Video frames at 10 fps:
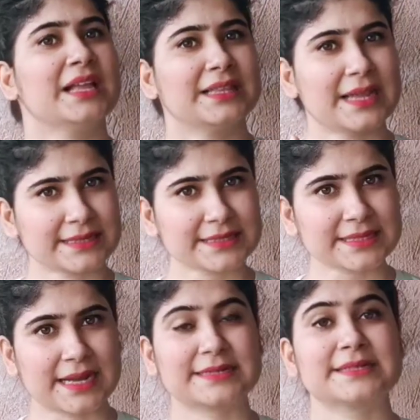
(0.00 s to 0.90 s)
Let us
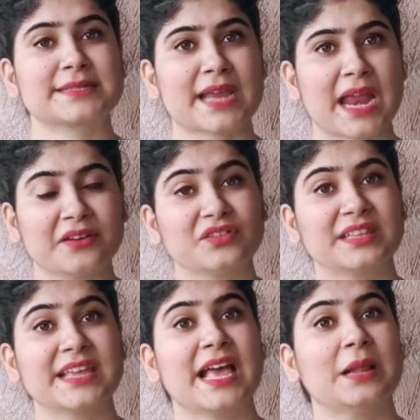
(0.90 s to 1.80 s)
understand with
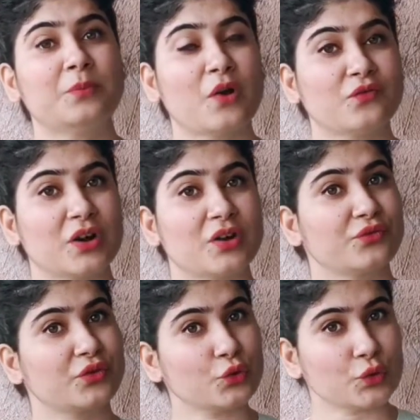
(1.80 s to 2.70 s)
the help of a
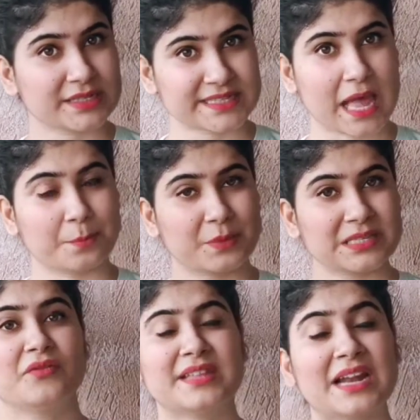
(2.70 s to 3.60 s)
few examples
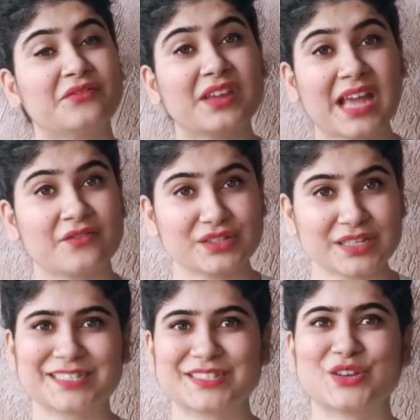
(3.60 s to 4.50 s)
that we have
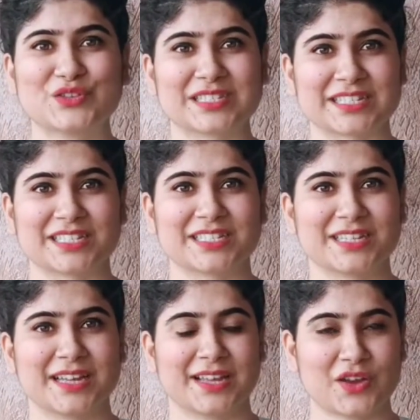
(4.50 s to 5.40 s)
just used it.
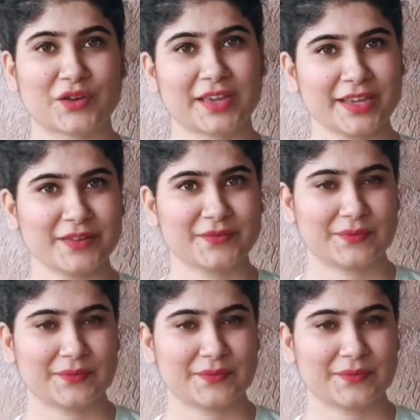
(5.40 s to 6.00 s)
Okay?